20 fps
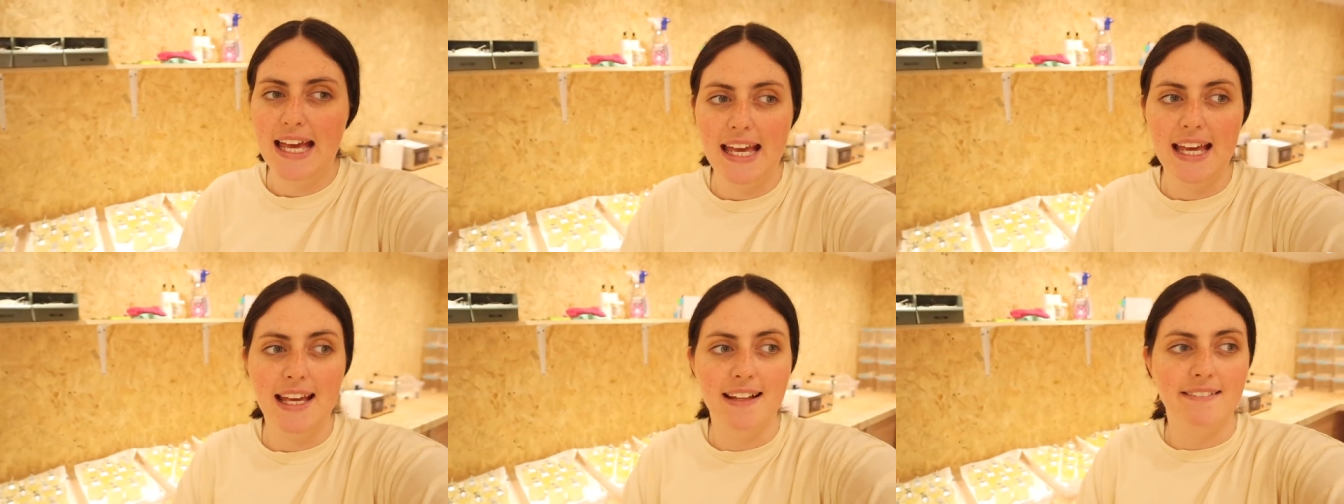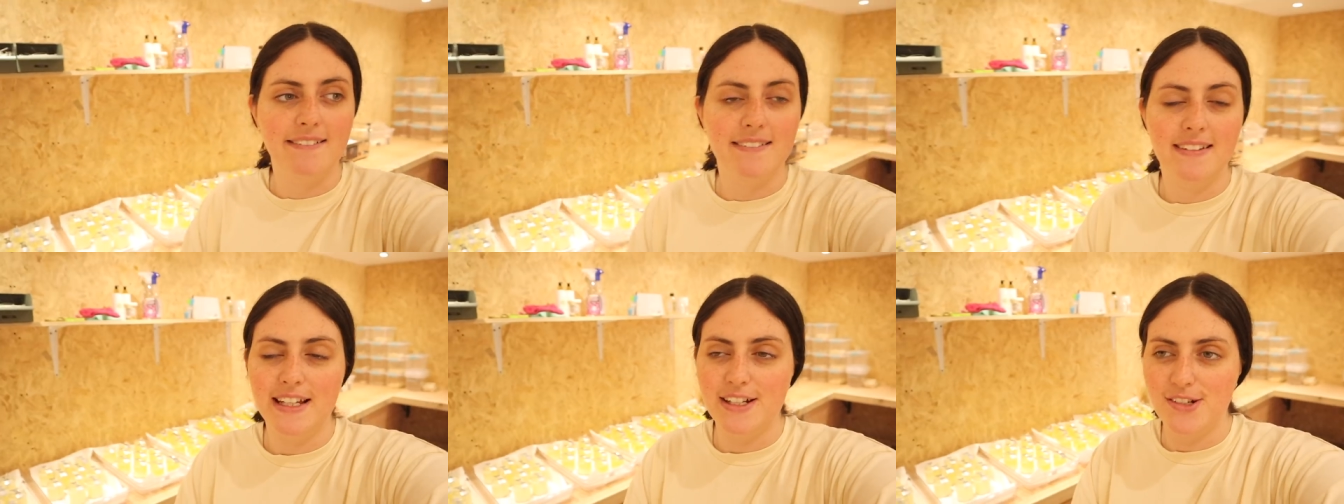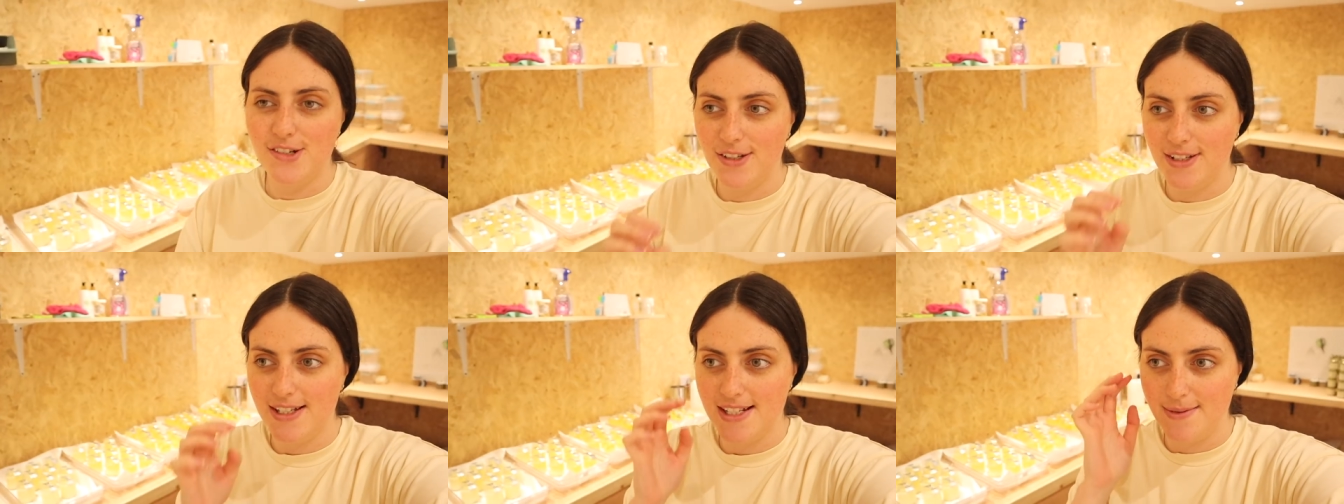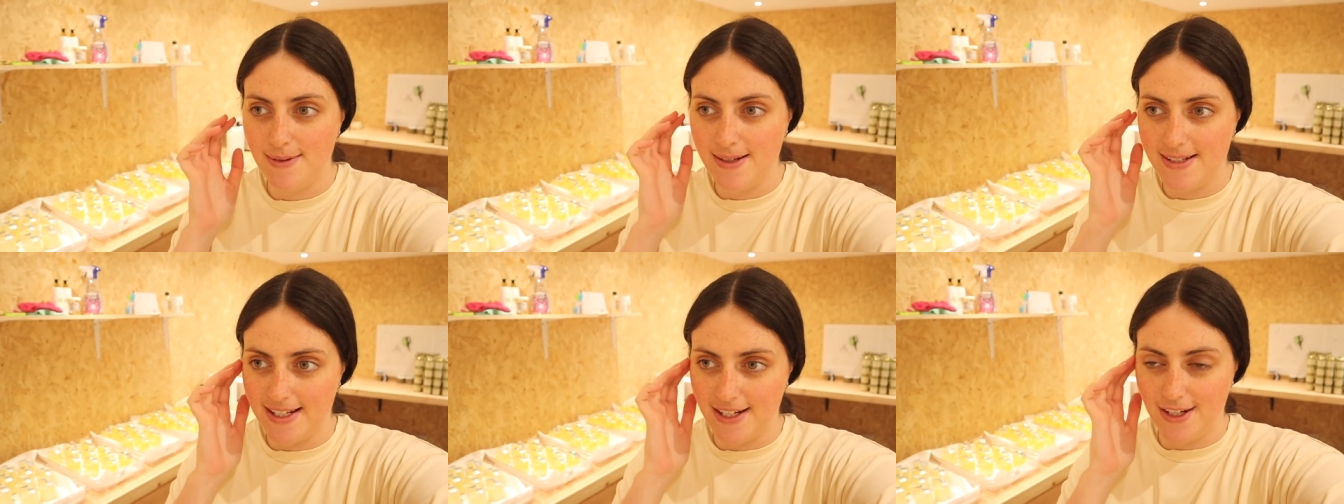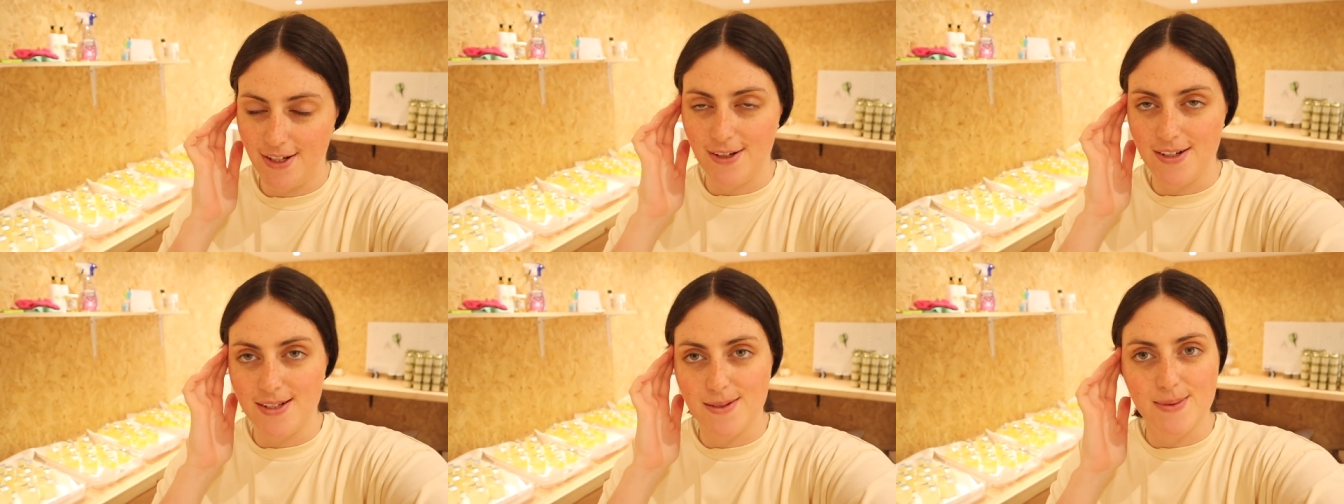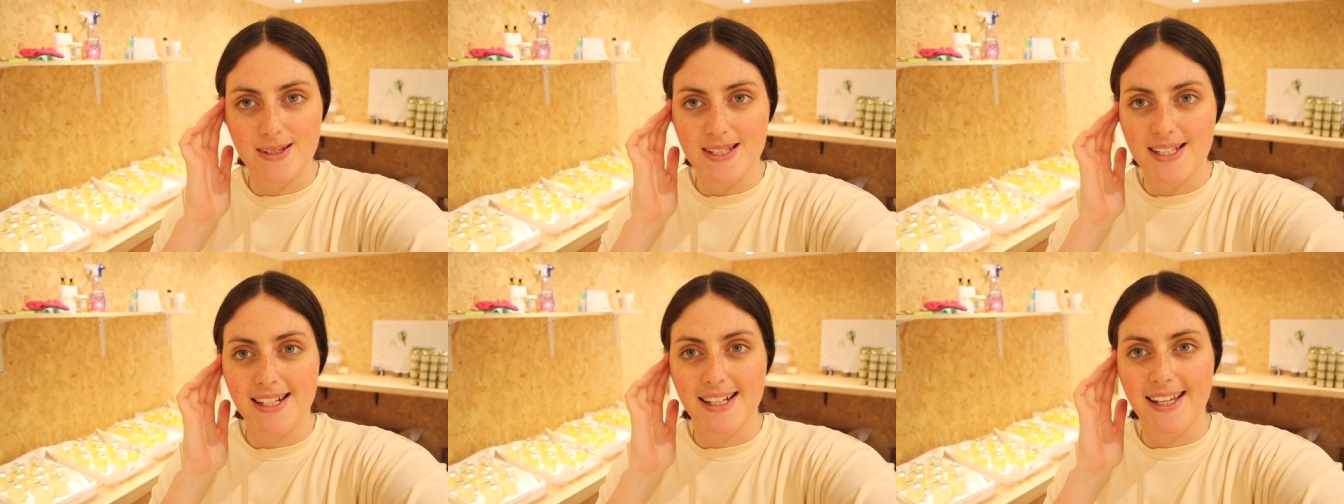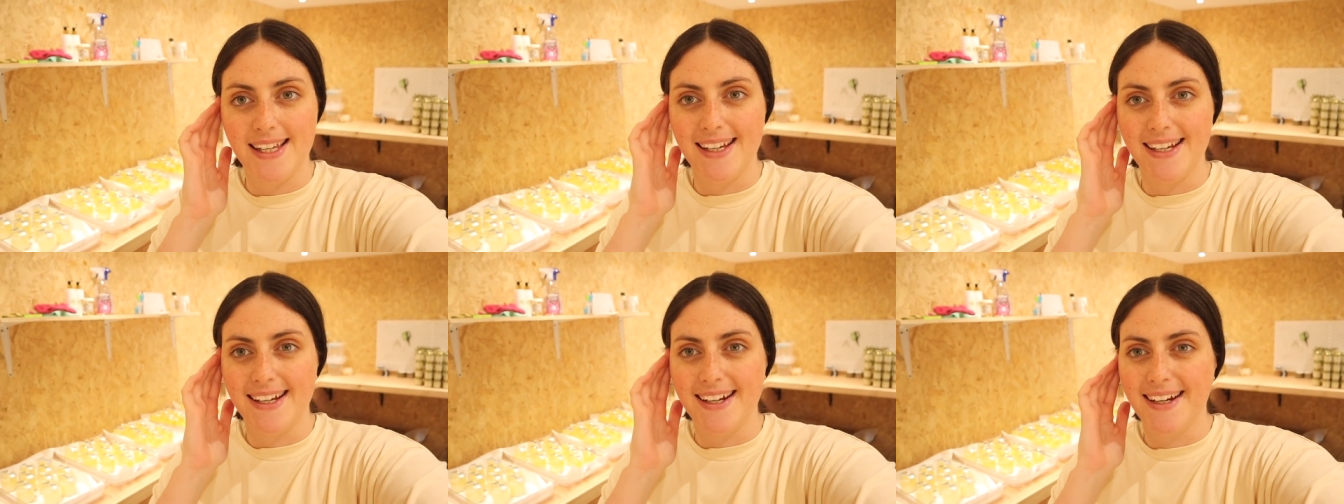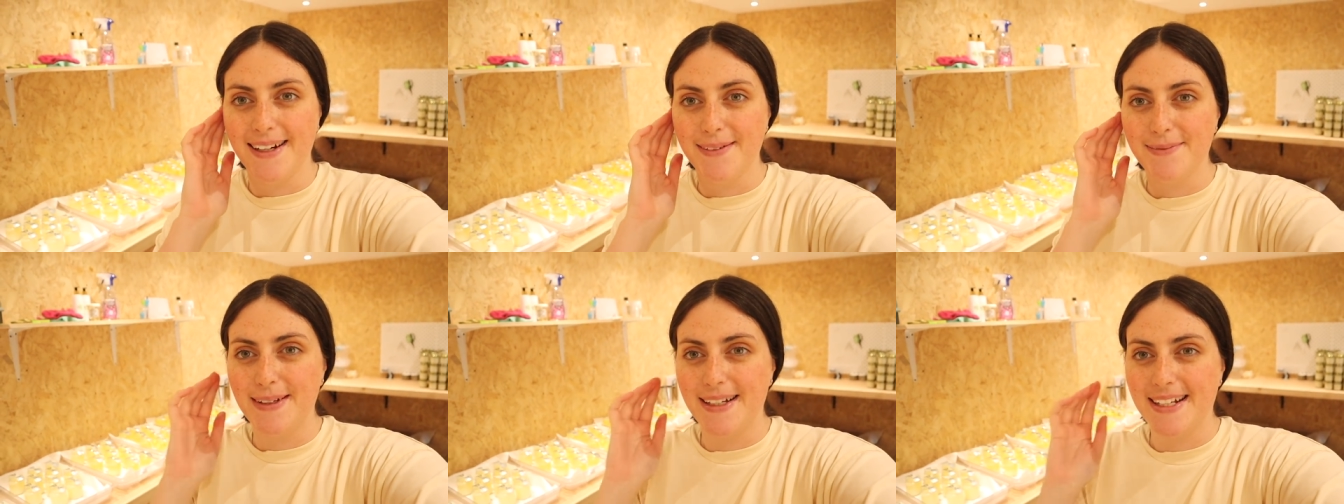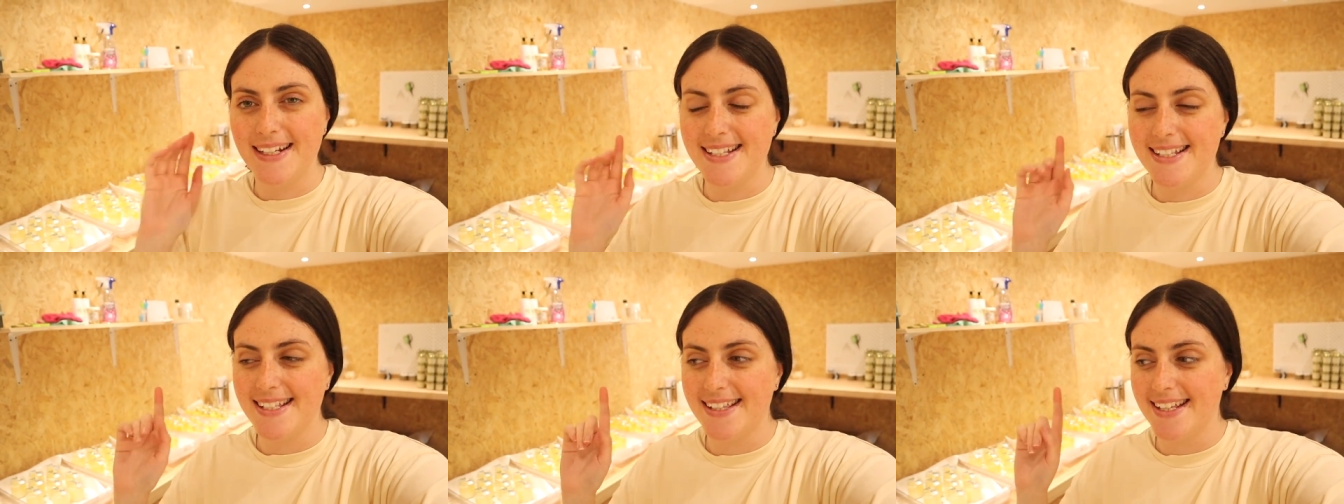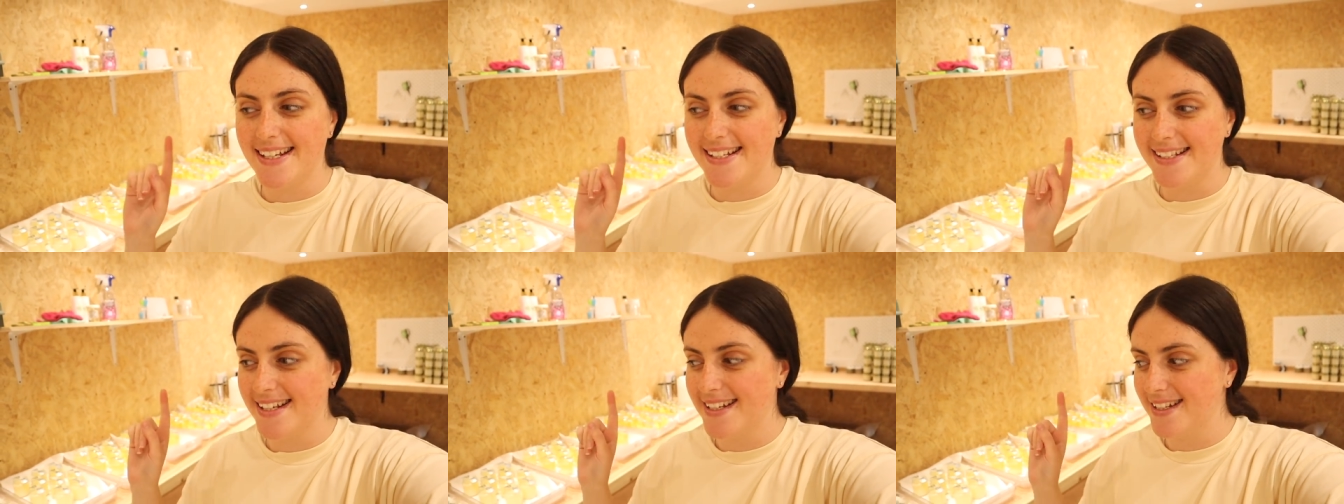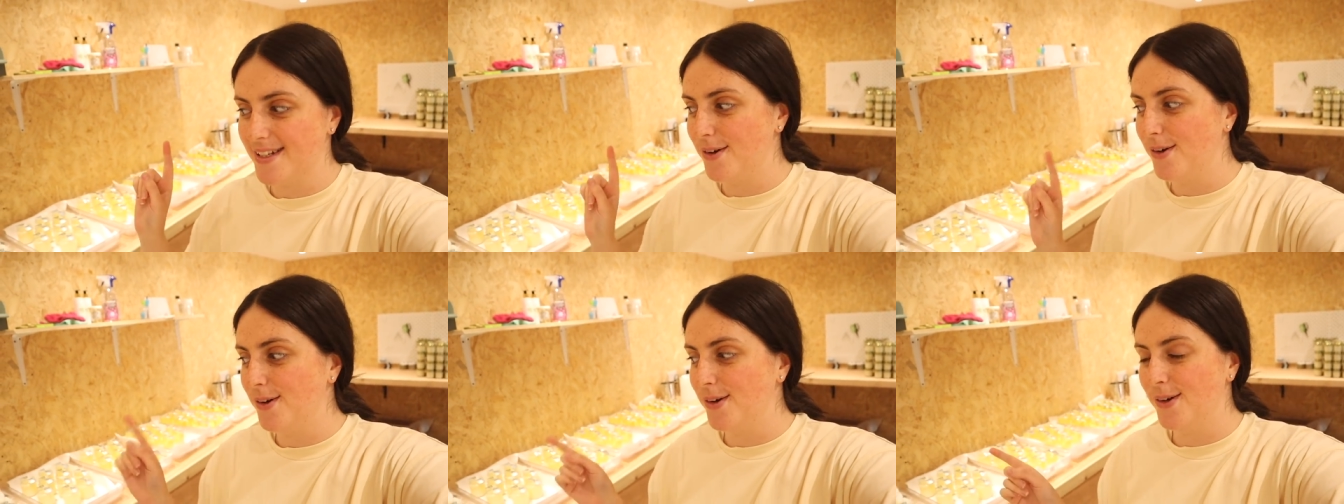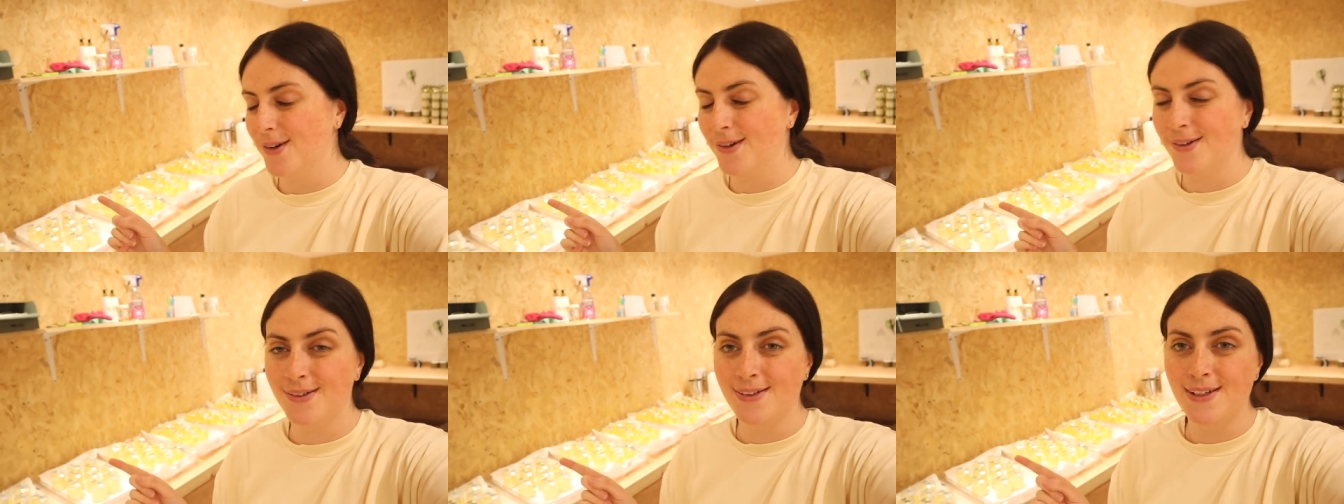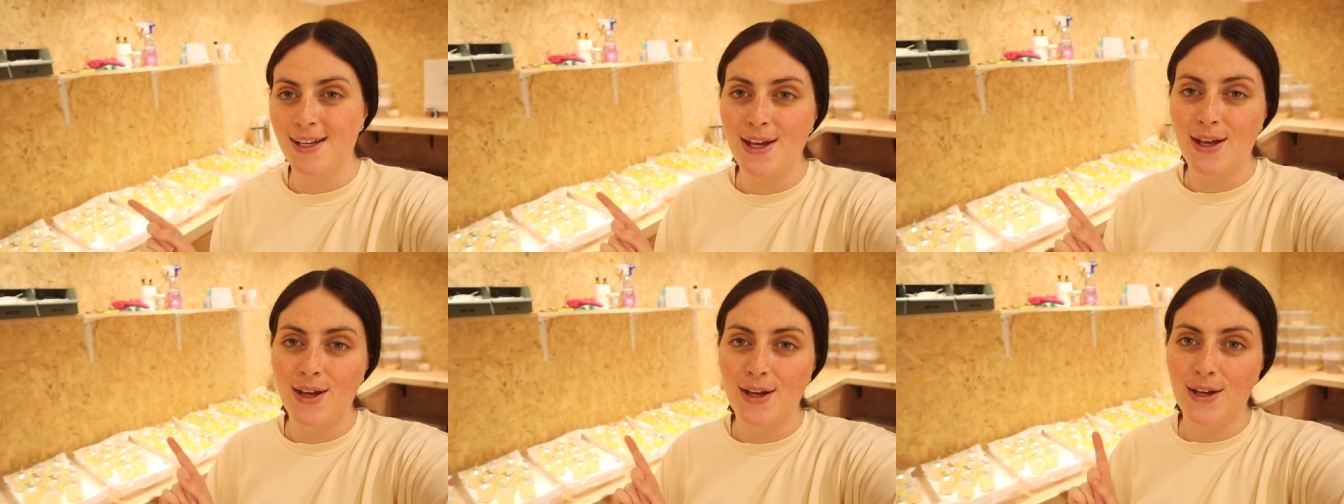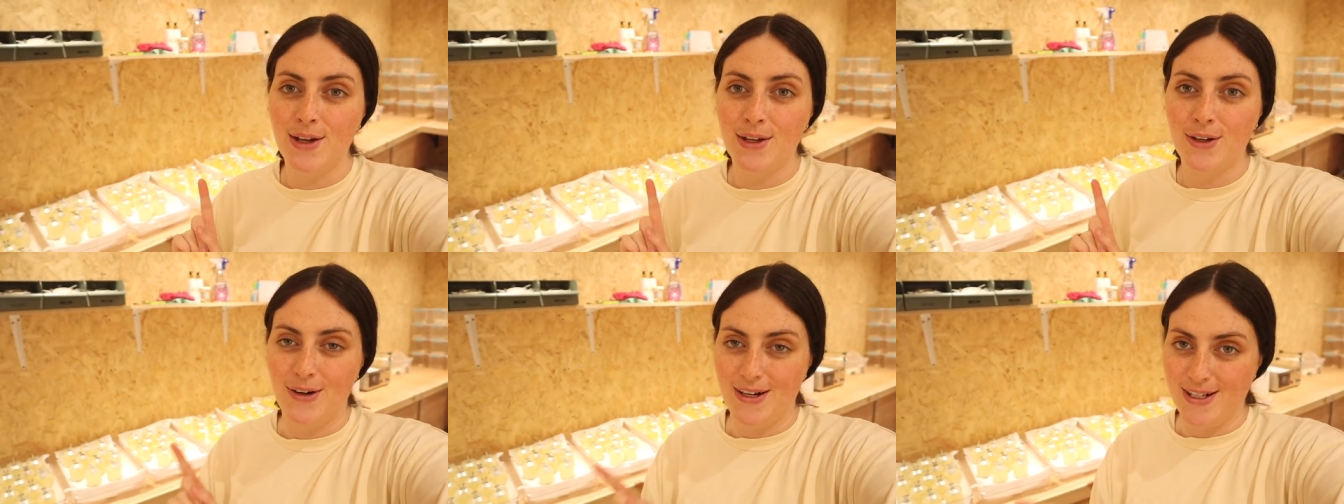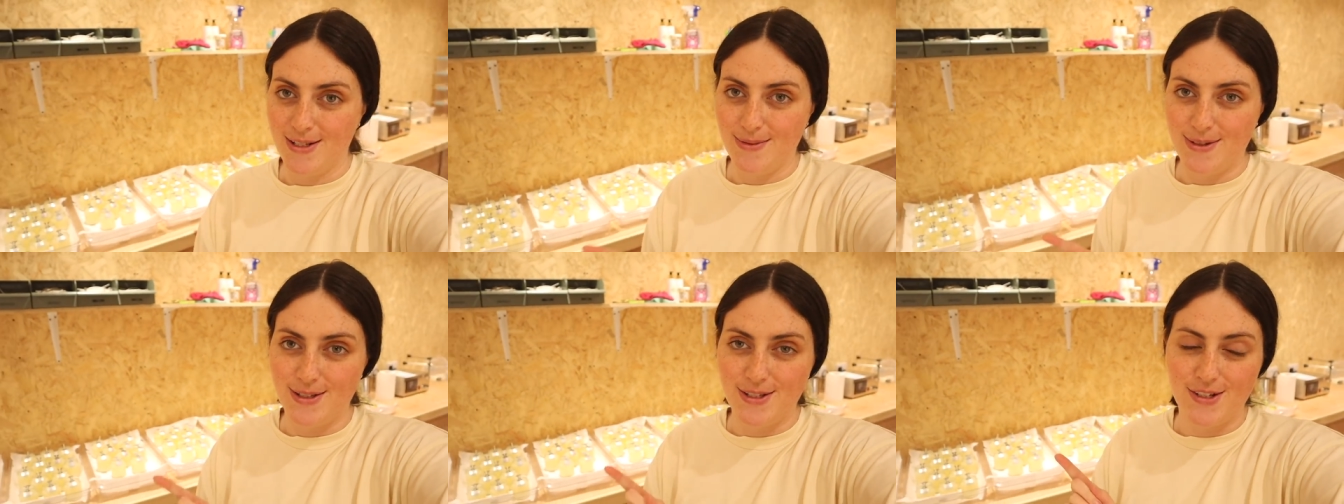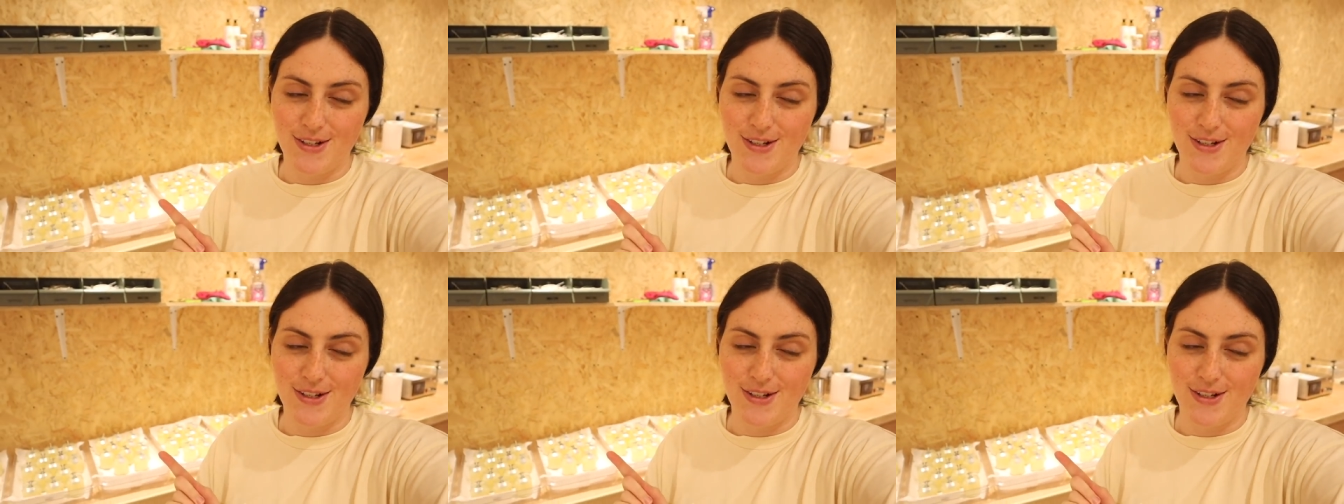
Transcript: It literally smells like Christmas in here because this is all Christmas